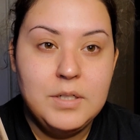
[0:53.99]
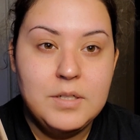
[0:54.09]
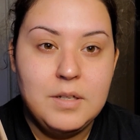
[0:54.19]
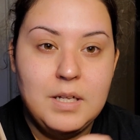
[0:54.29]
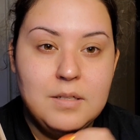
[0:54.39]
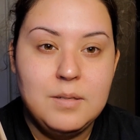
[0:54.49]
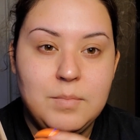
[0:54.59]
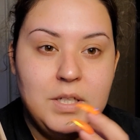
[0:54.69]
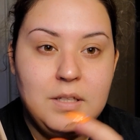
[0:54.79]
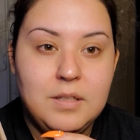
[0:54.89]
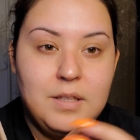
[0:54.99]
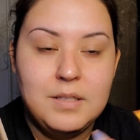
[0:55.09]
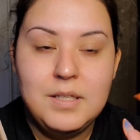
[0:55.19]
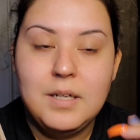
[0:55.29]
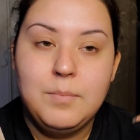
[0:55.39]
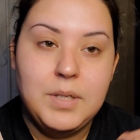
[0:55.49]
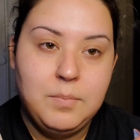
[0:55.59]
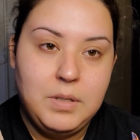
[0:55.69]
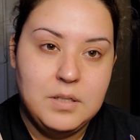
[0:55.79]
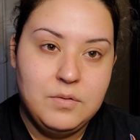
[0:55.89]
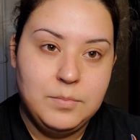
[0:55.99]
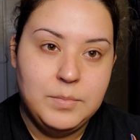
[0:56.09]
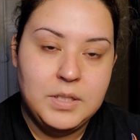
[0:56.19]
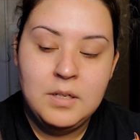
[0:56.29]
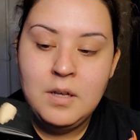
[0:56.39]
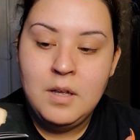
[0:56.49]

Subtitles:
so that's something that's like a big plus for me.